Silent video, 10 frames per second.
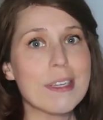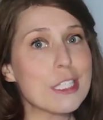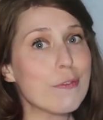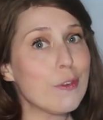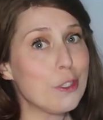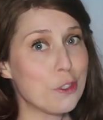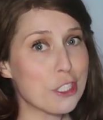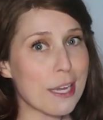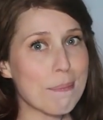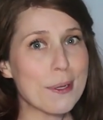it's a food you
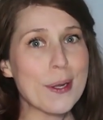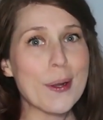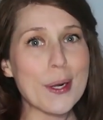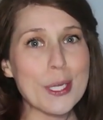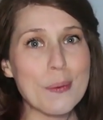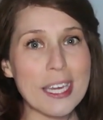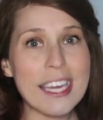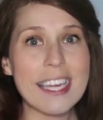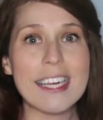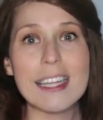skip or you
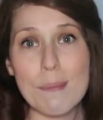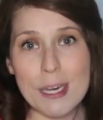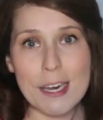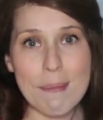eat in a limited